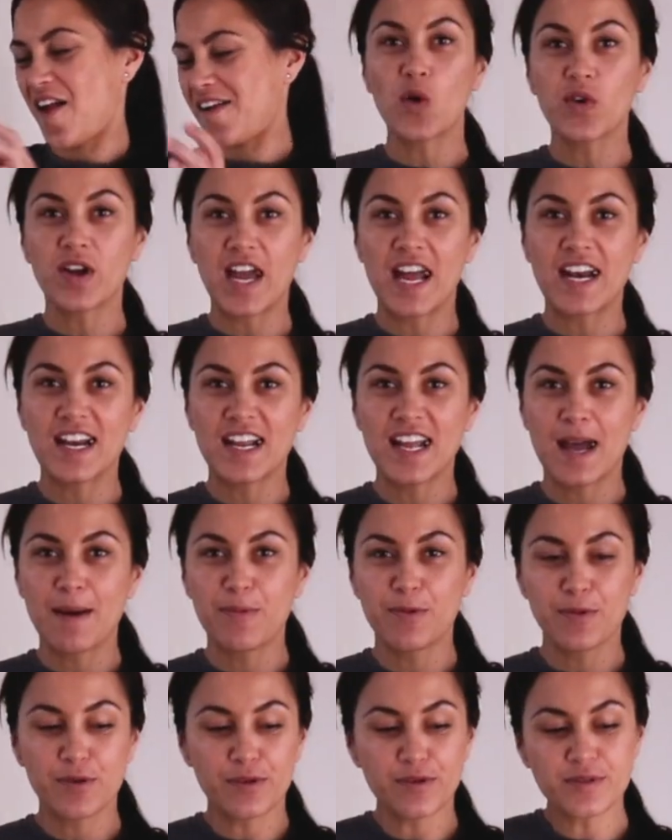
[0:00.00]
Organic
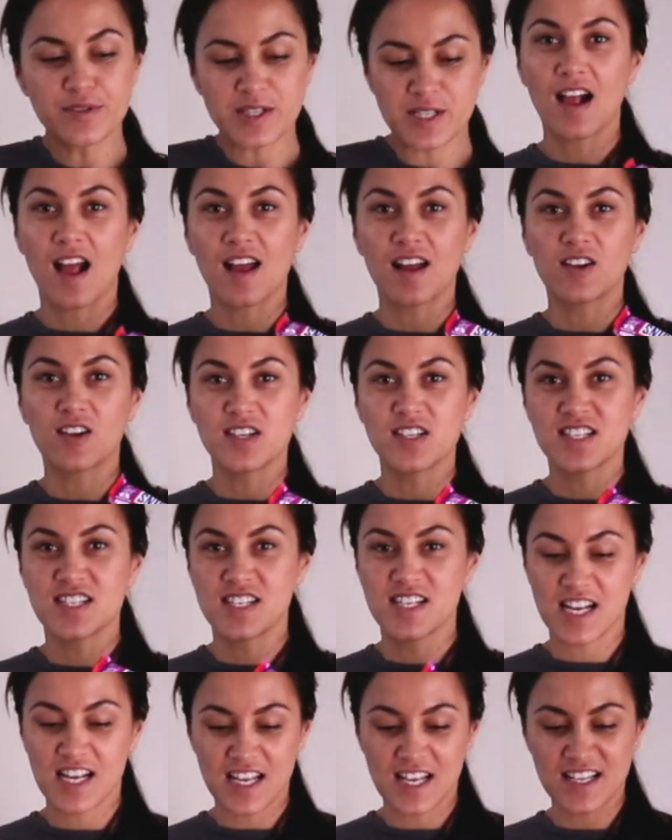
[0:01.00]
apples. I got a
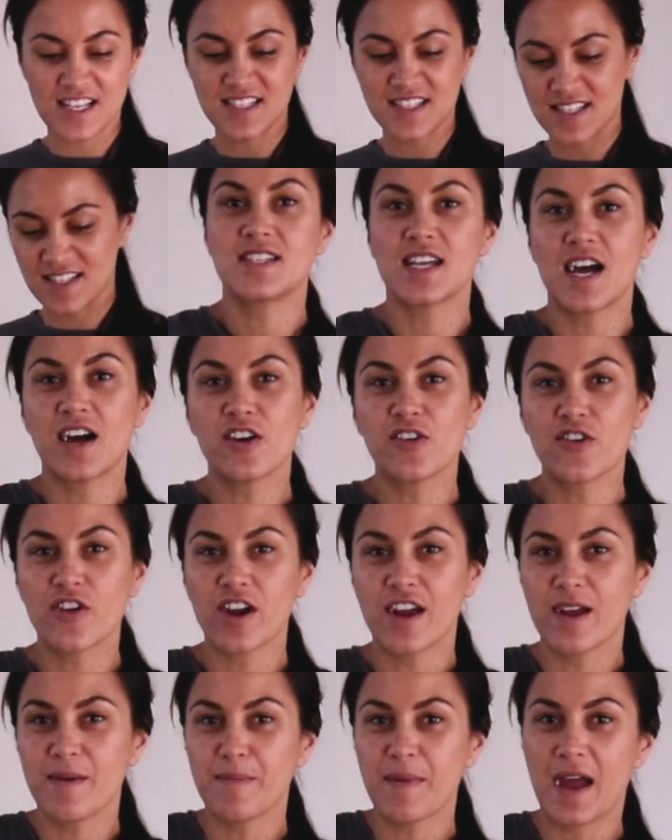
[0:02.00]
Snickers, sour
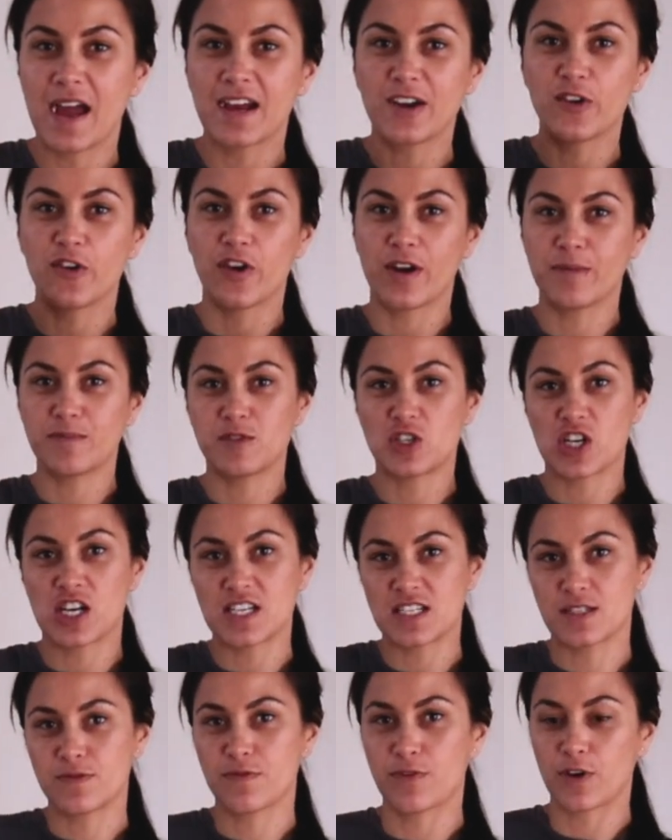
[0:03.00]
cream and cream
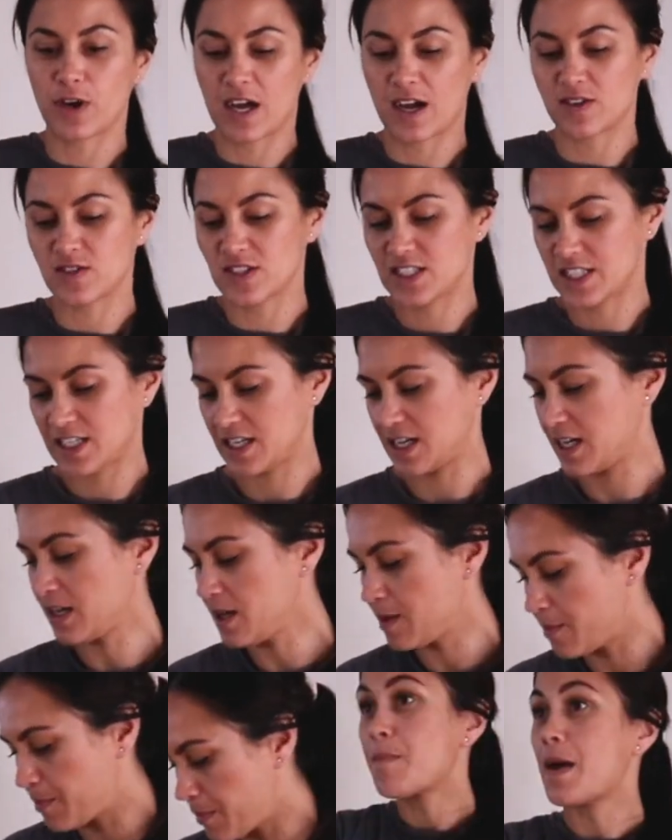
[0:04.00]
cheese for our dip.
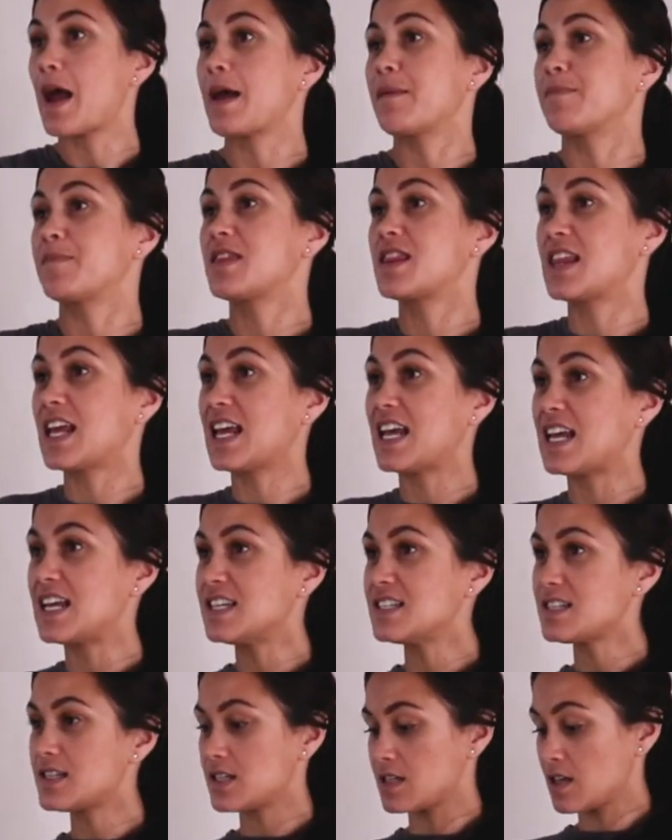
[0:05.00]
But
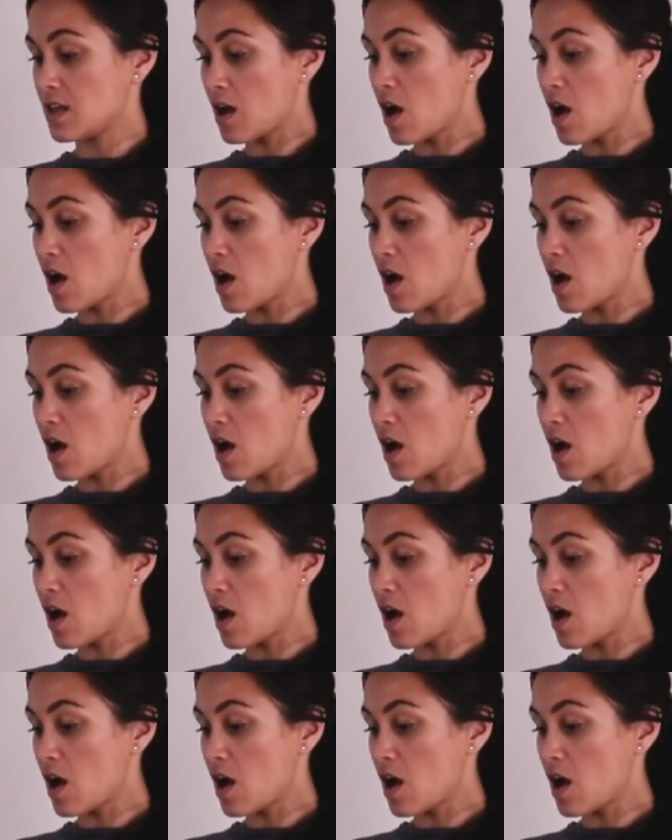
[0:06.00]
these